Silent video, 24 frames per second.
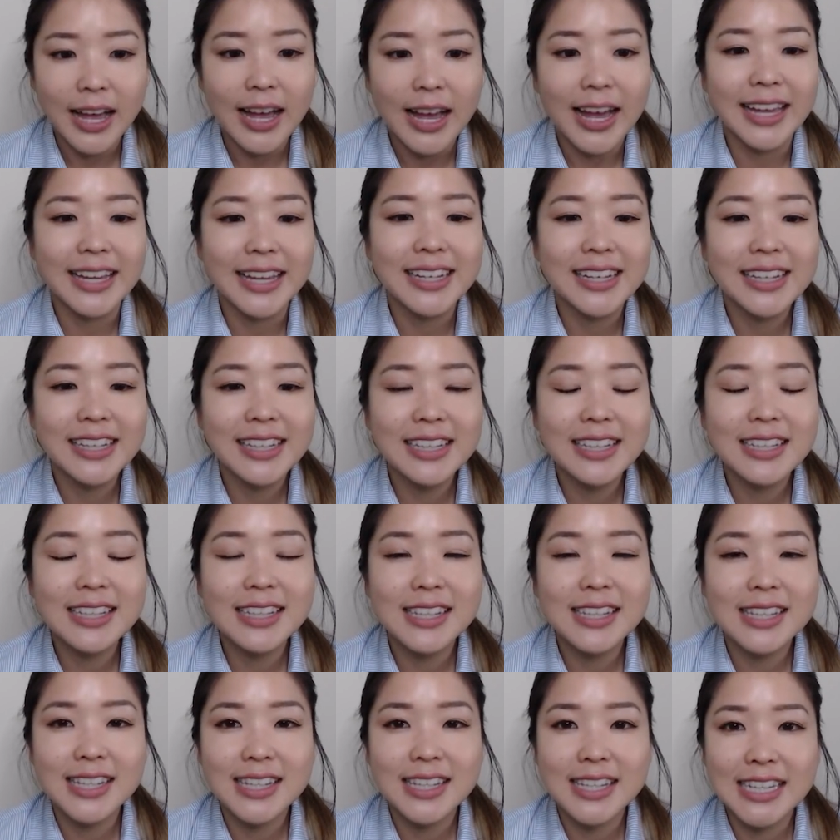I couldn't
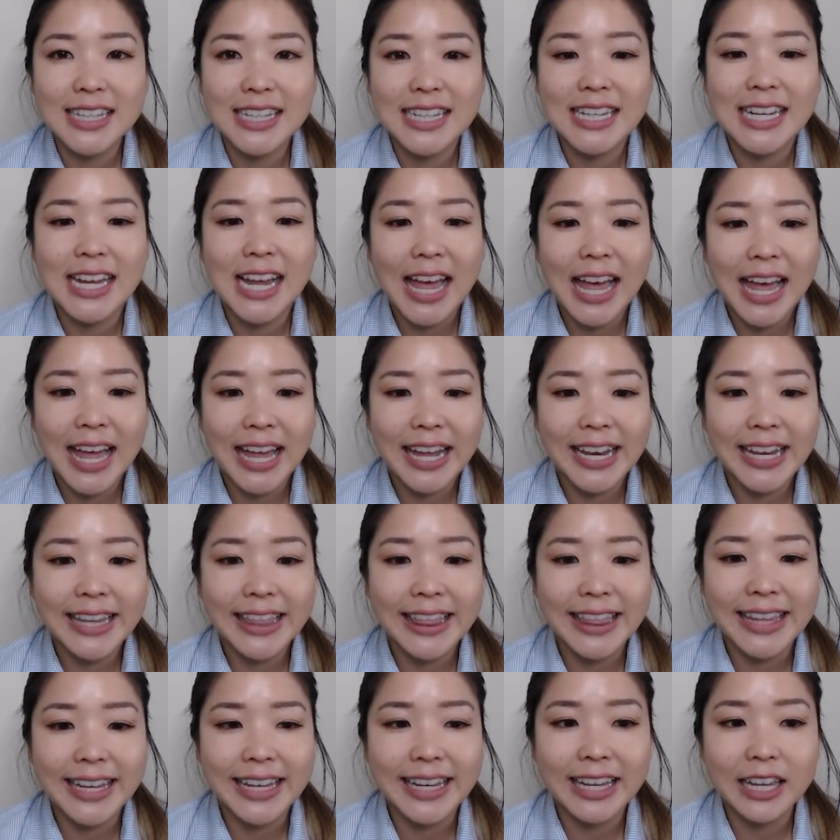see
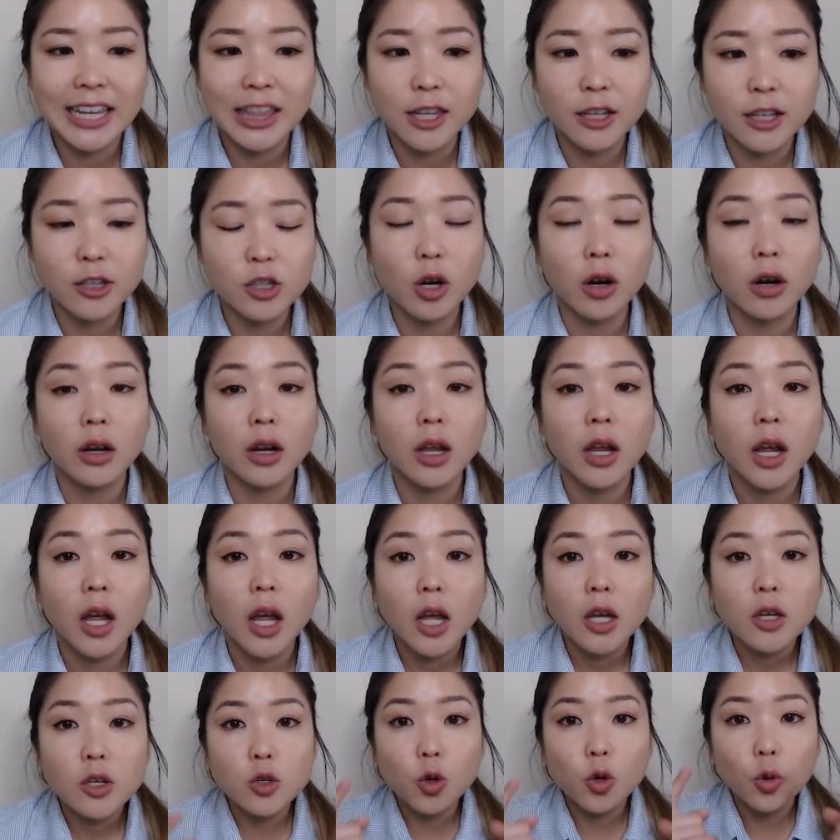anything in the dark.
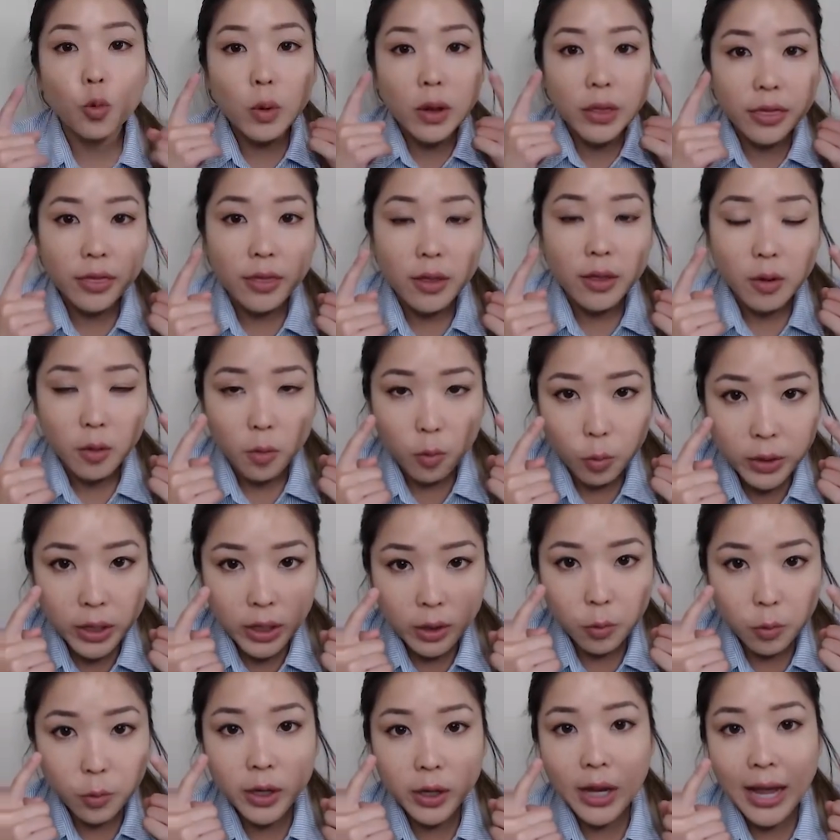So
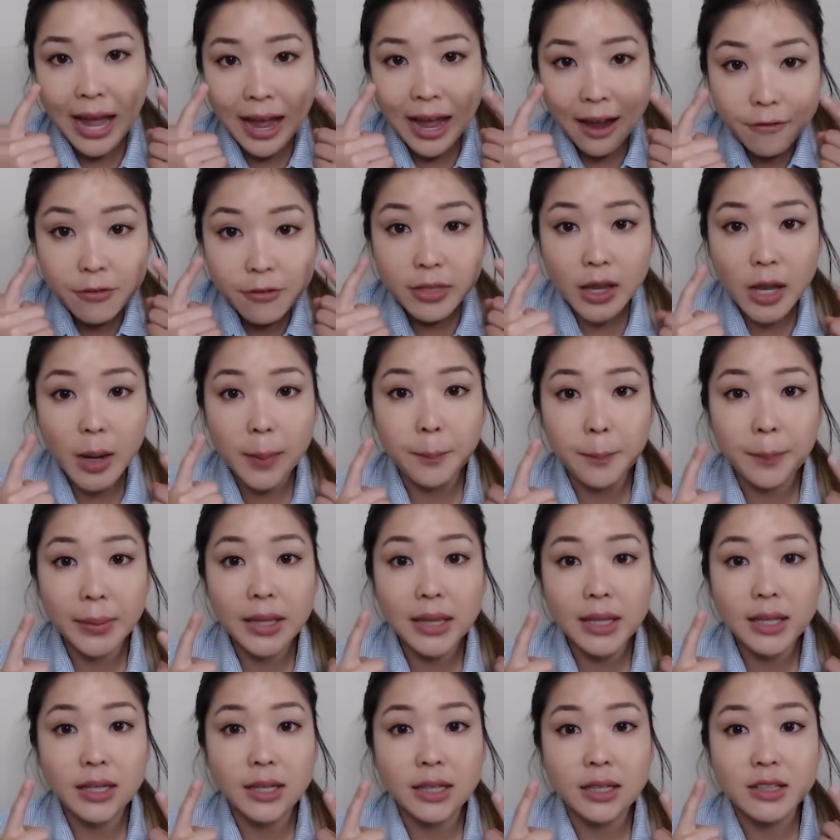we have the
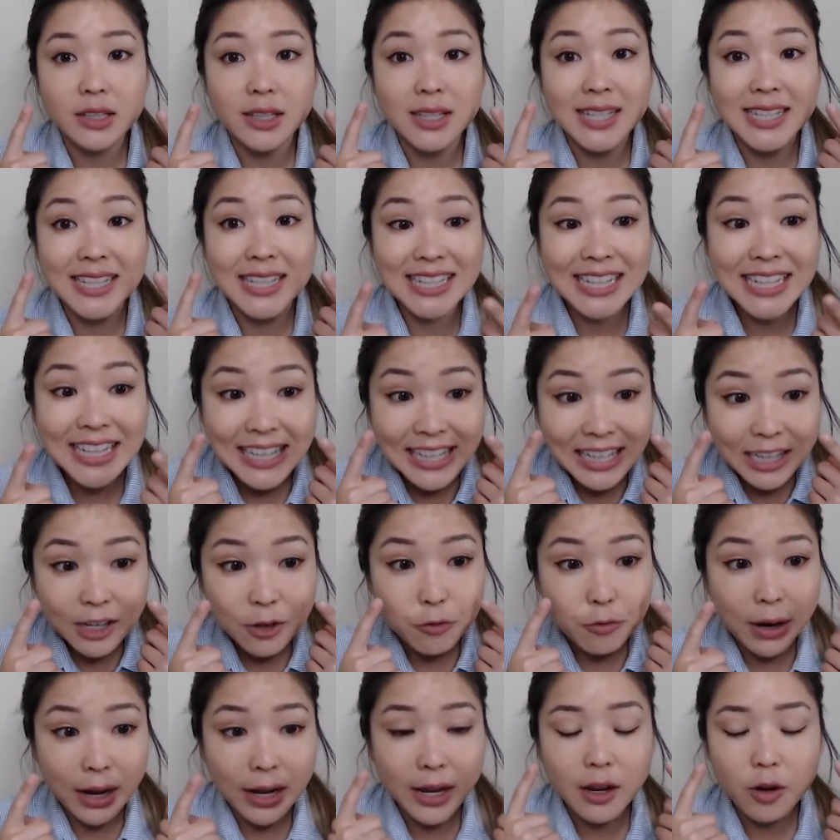ability to see,
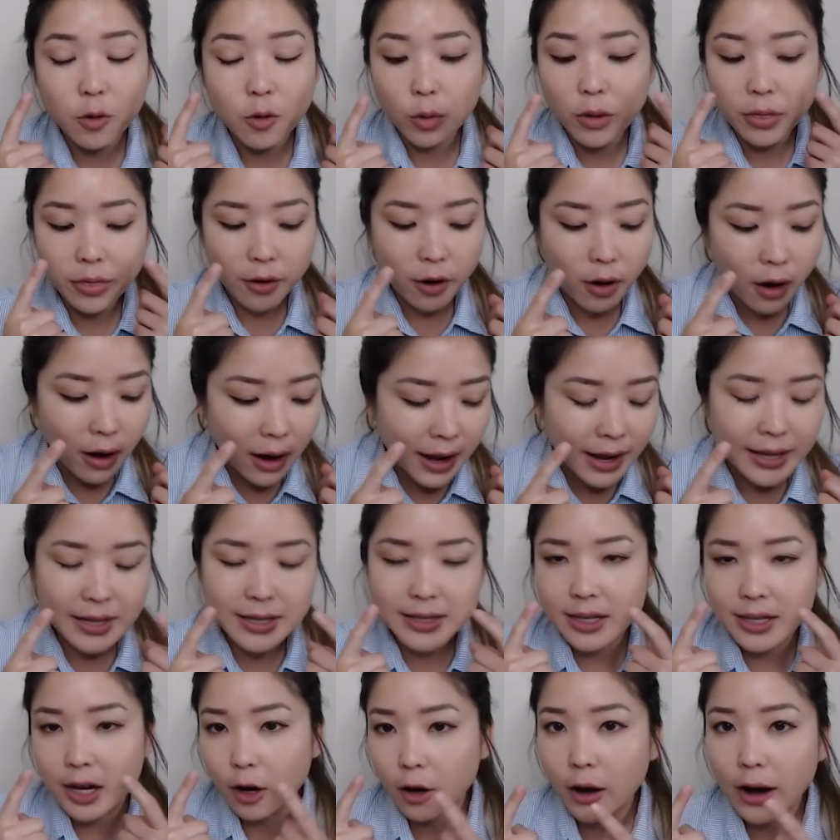right, with our
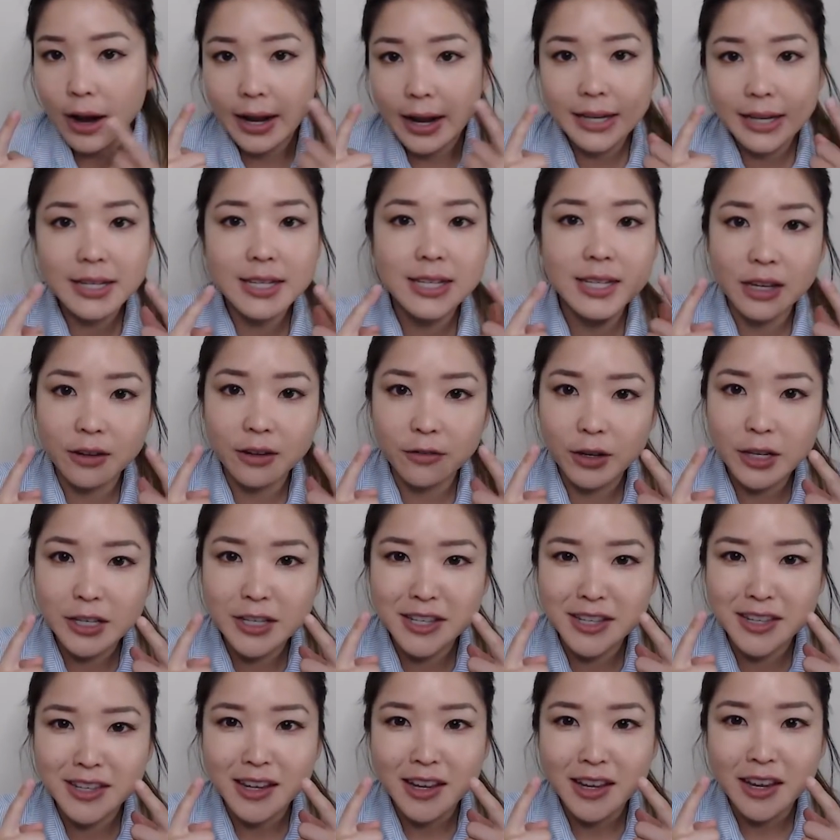eyes. Our eyes give
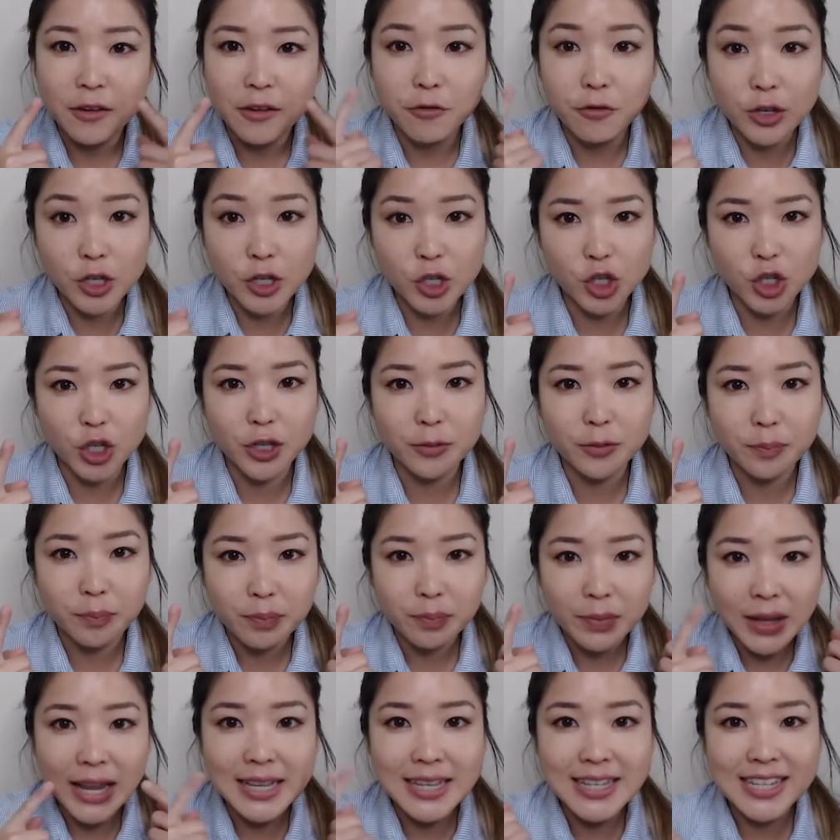us vision
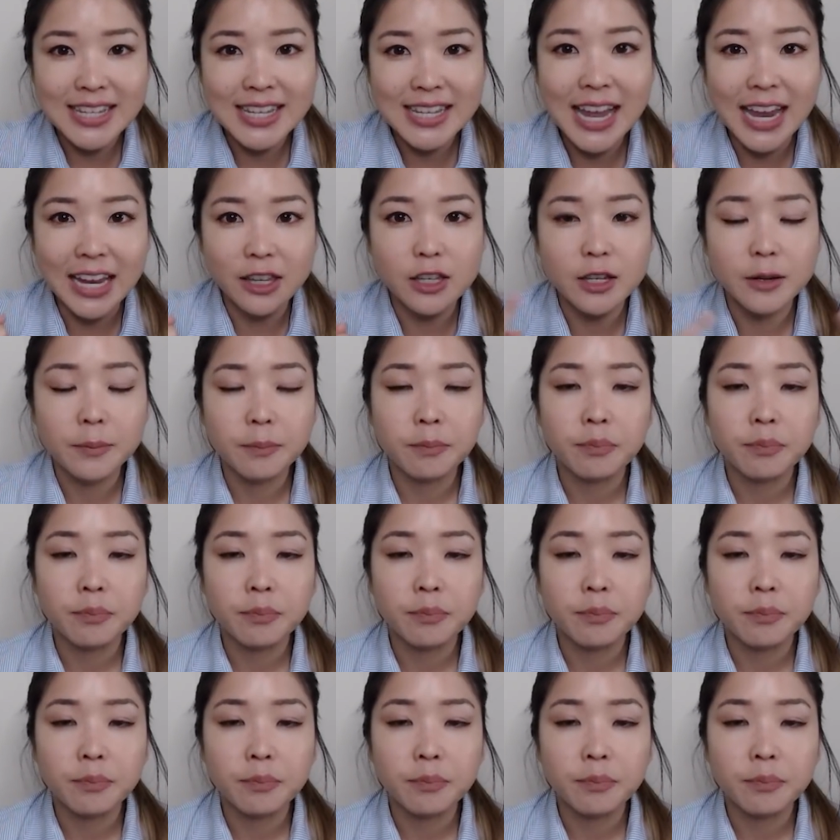and sight.